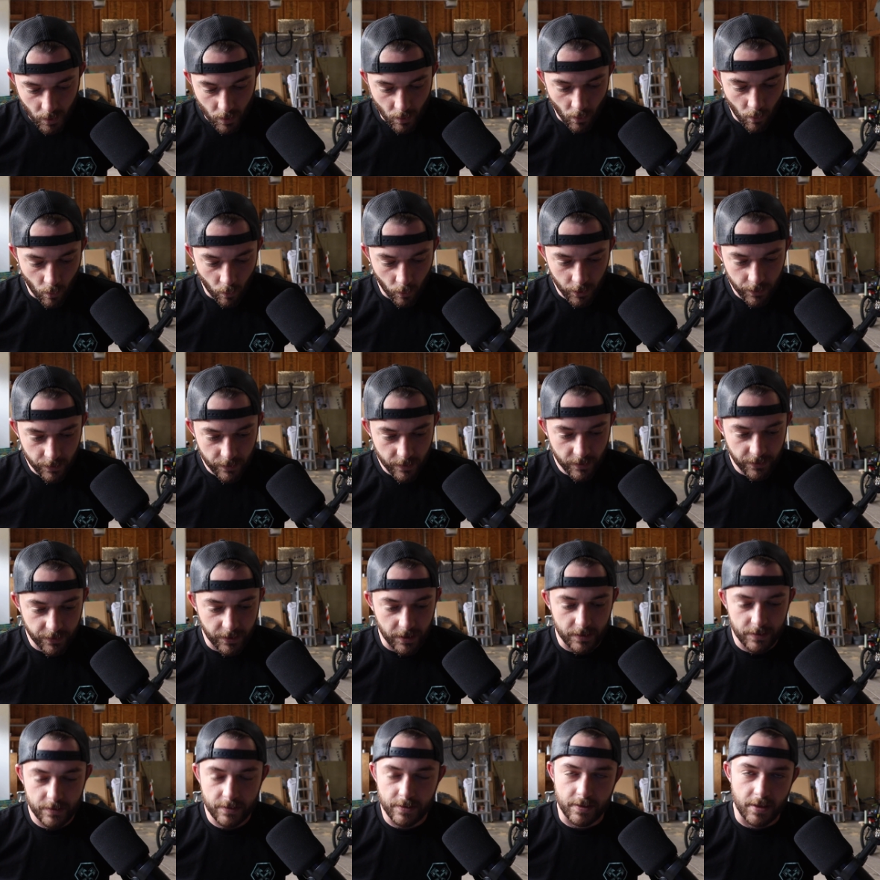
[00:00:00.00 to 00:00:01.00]
One of the
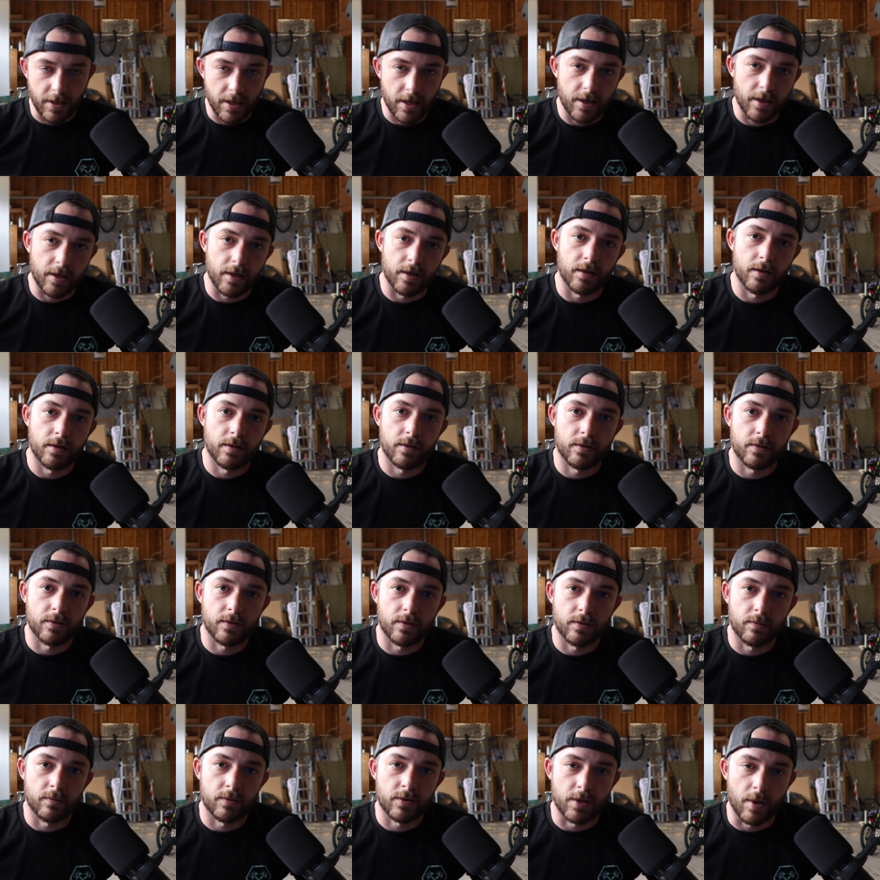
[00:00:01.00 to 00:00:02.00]
things that
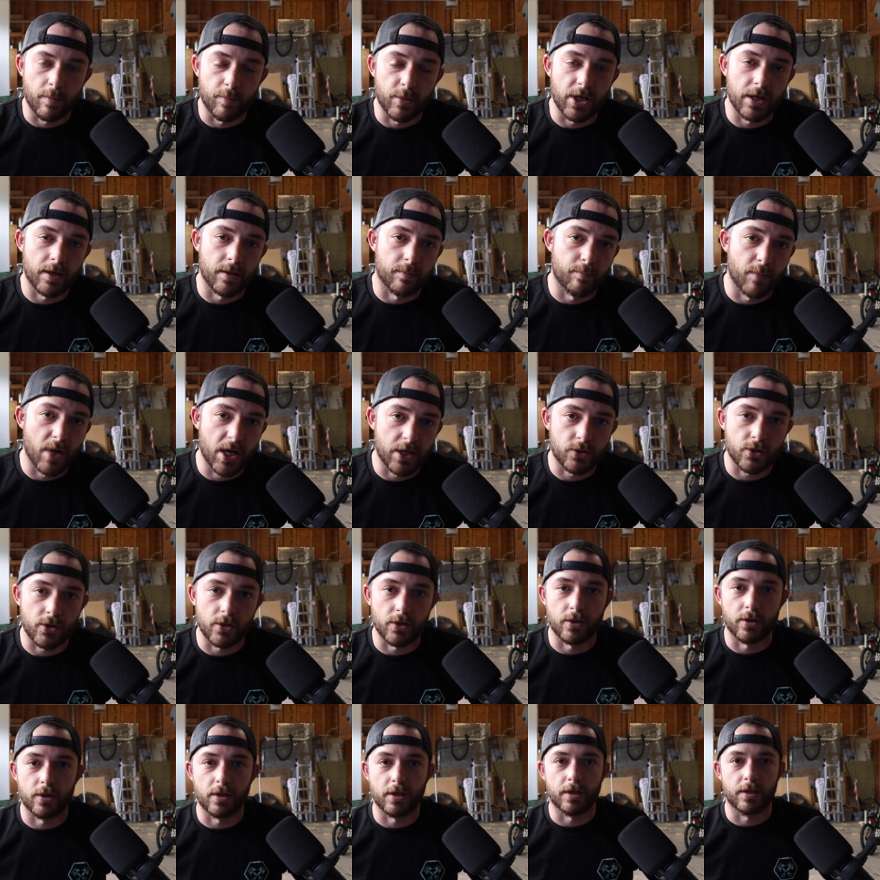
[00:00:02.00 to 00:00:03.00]
somebody had
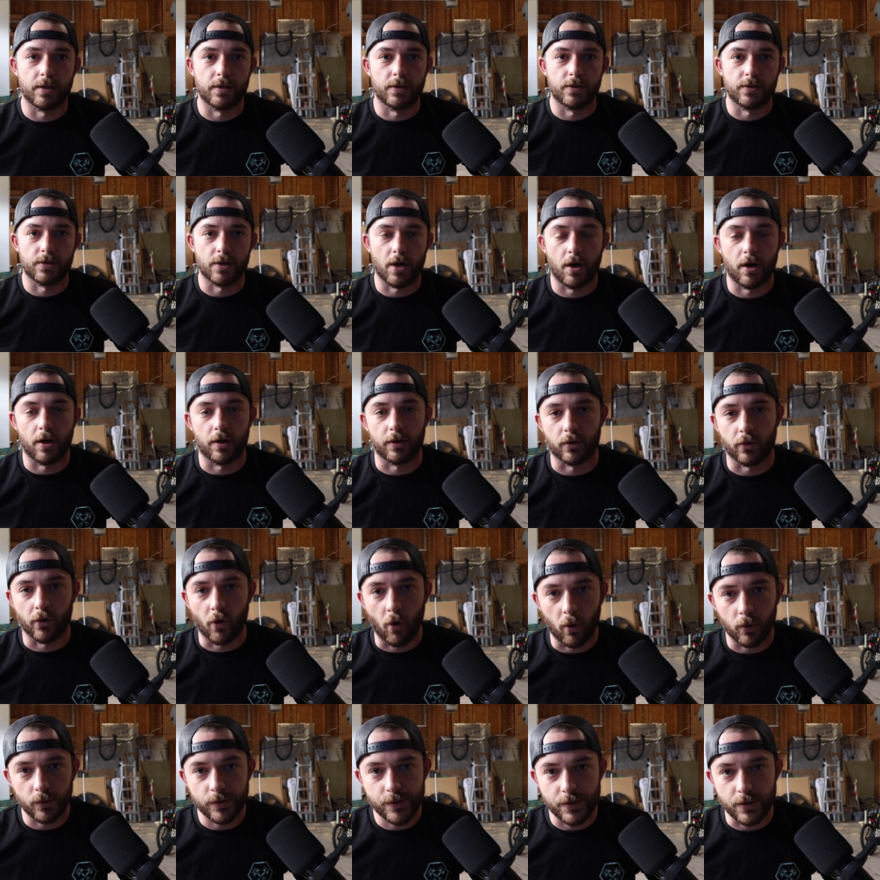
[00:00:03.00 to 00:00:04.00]
mentioned is on
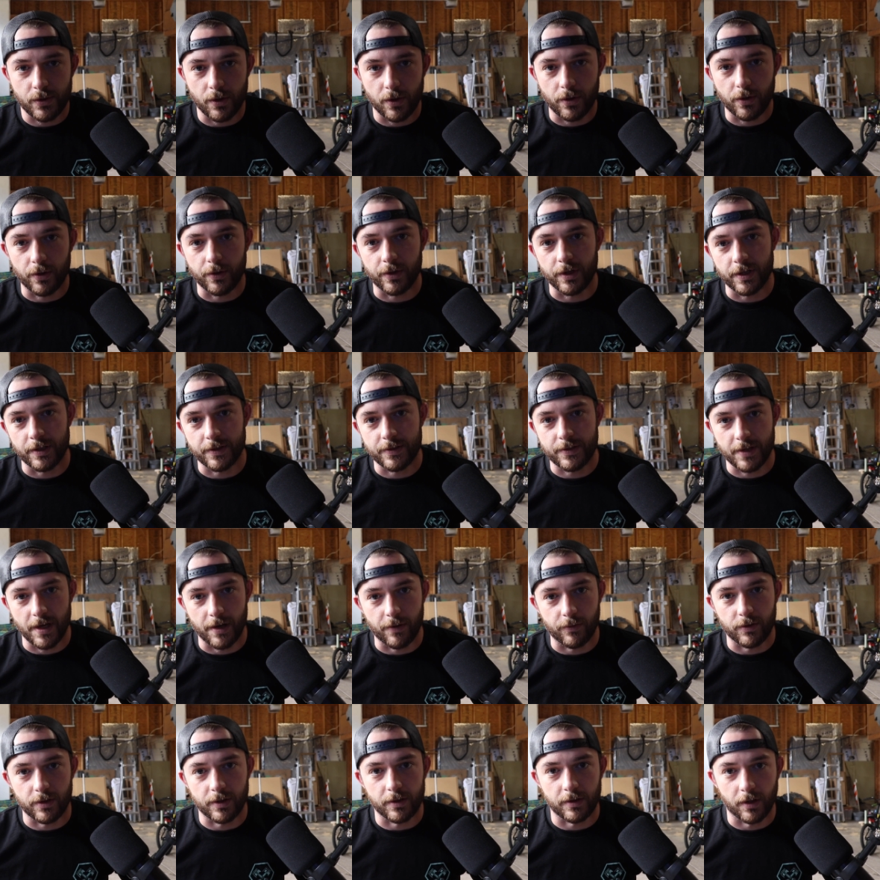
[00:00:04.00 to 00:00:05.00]
cold start, it
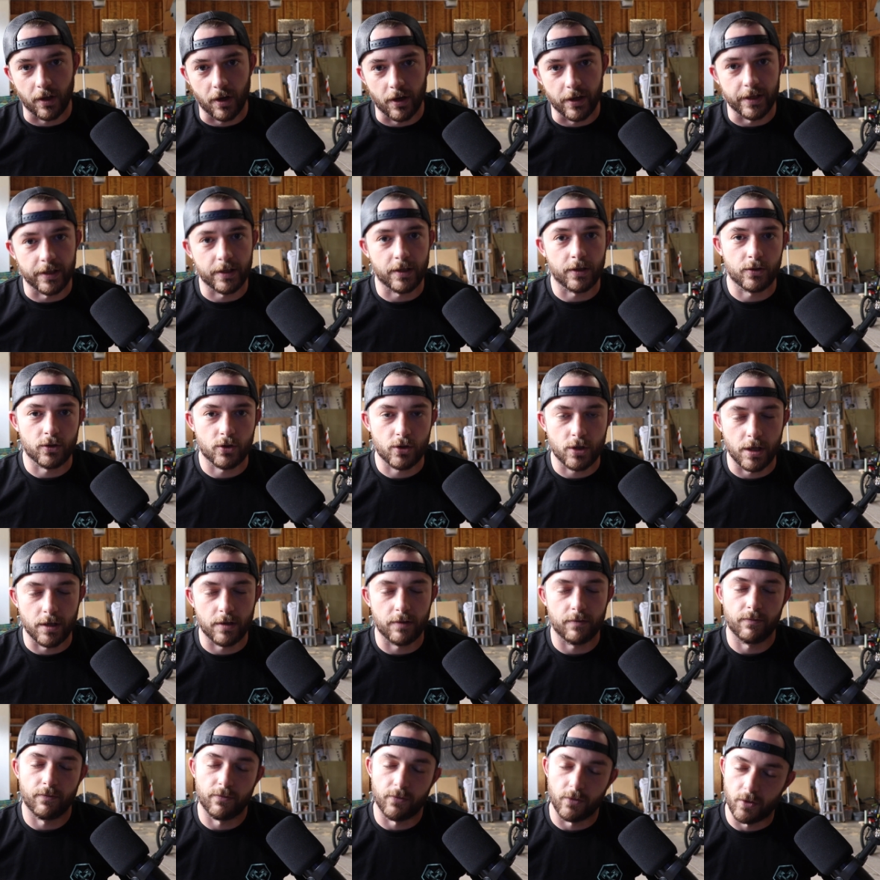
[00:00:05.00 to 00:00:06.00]
sounded like
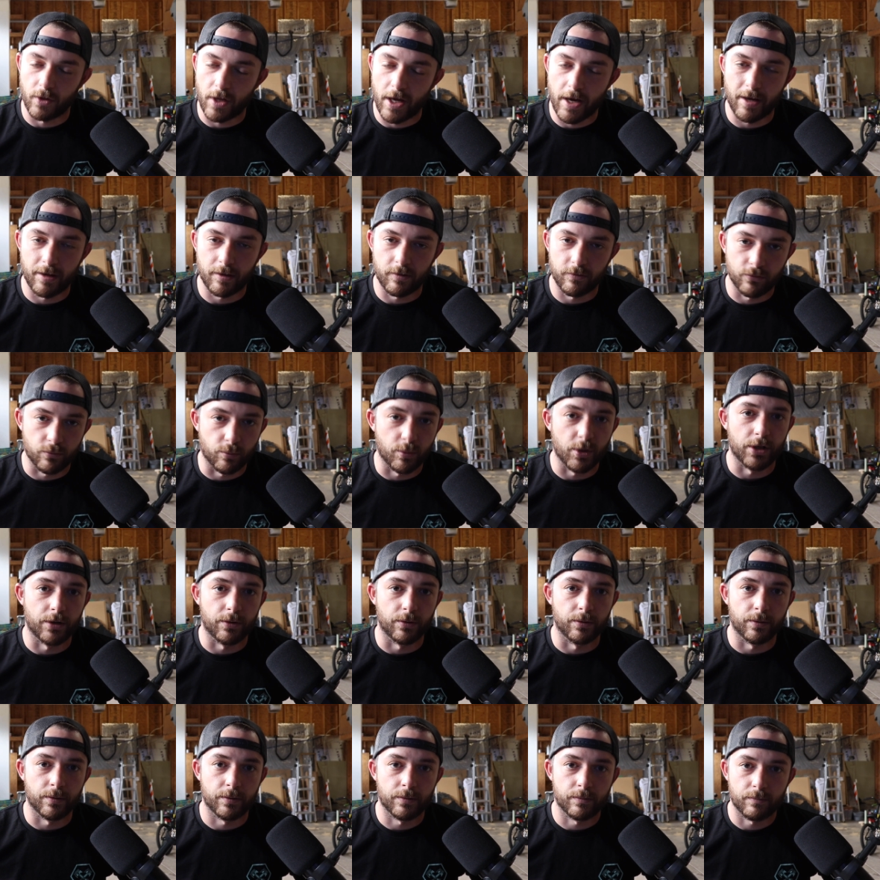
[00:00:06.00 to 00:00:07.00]
shit, for lack of a
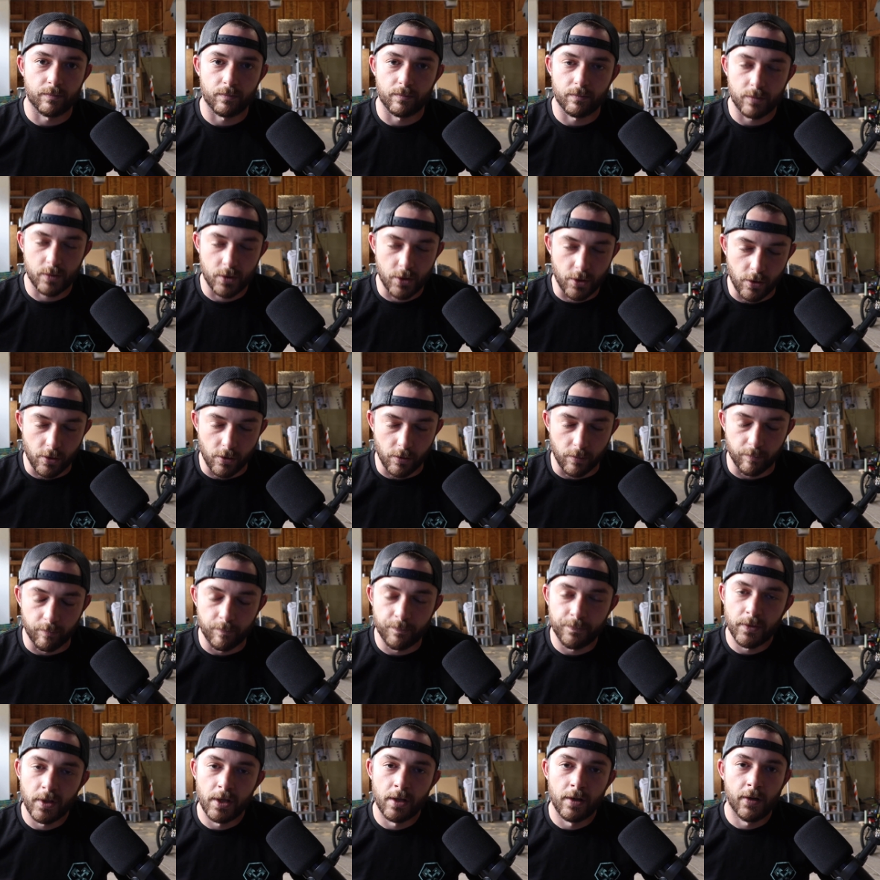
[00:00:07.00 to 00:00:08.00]
better term.
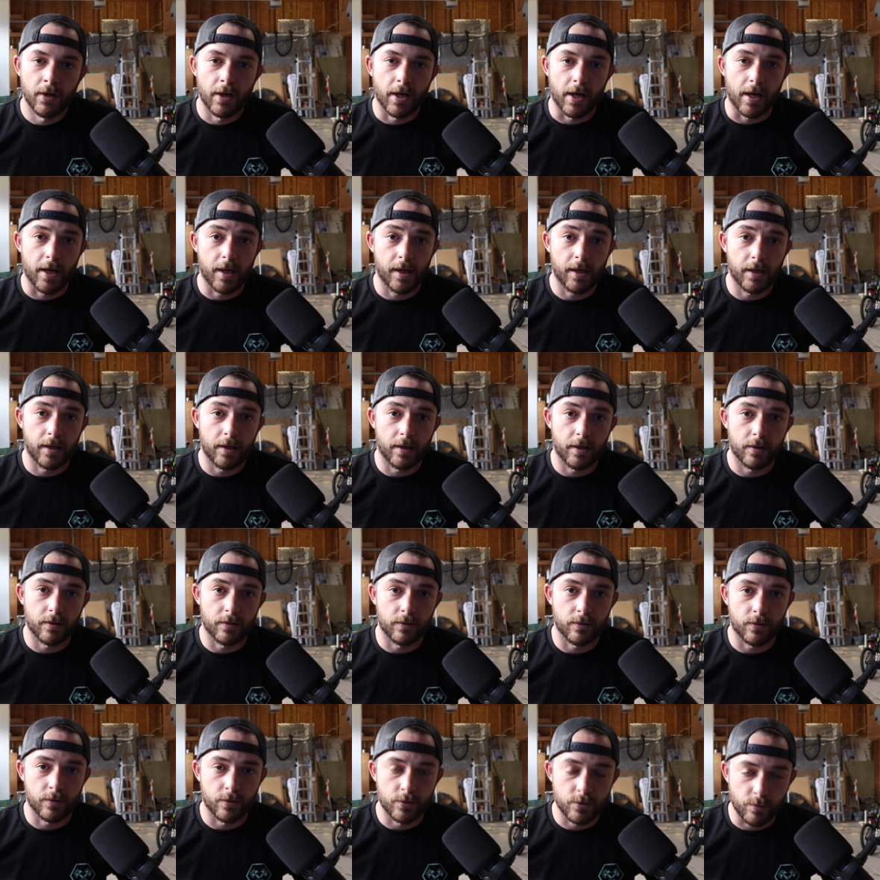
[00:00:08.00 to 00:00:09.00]

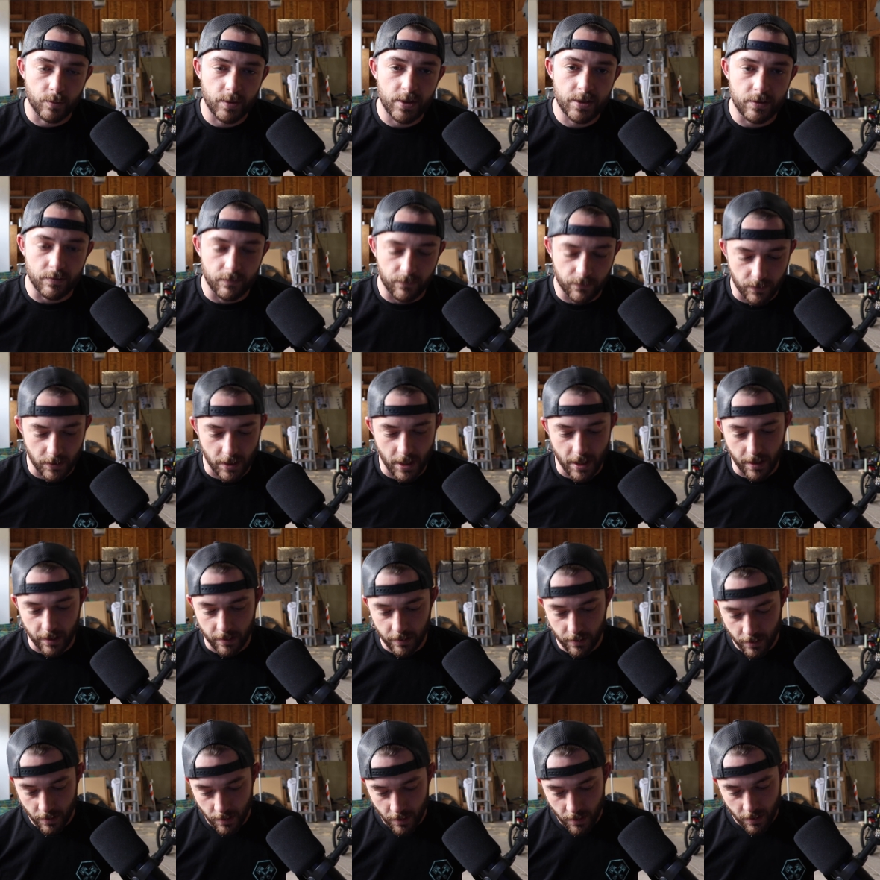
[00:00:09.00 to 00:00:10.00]
And there's a reason for
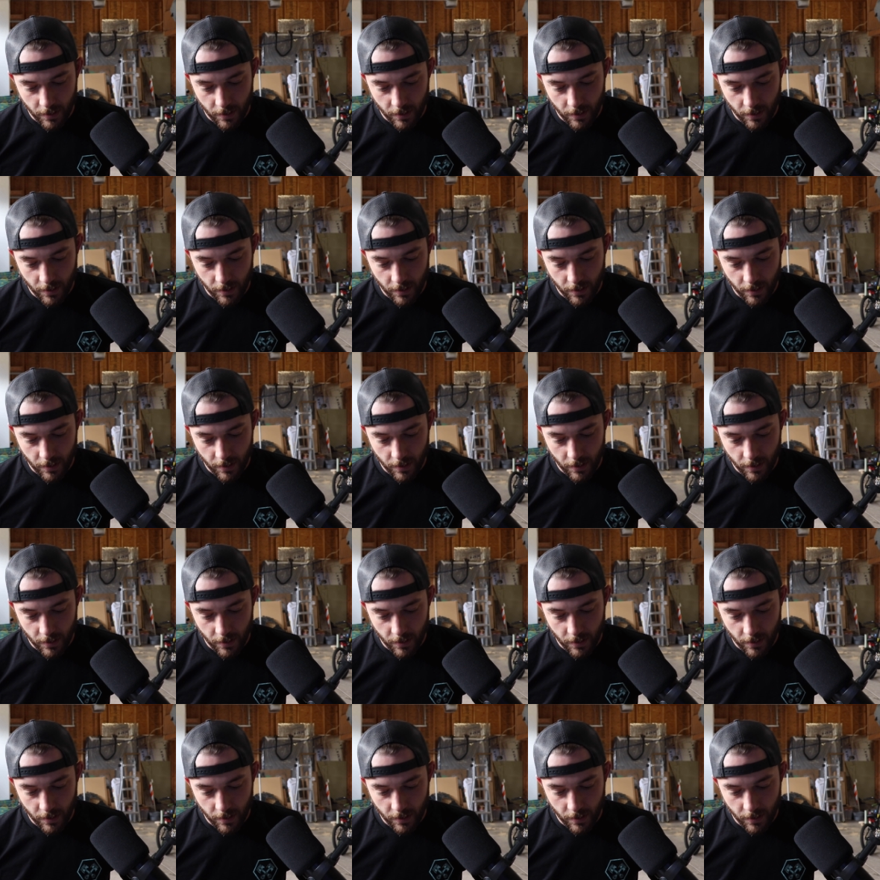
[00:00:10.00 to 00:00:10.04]
that.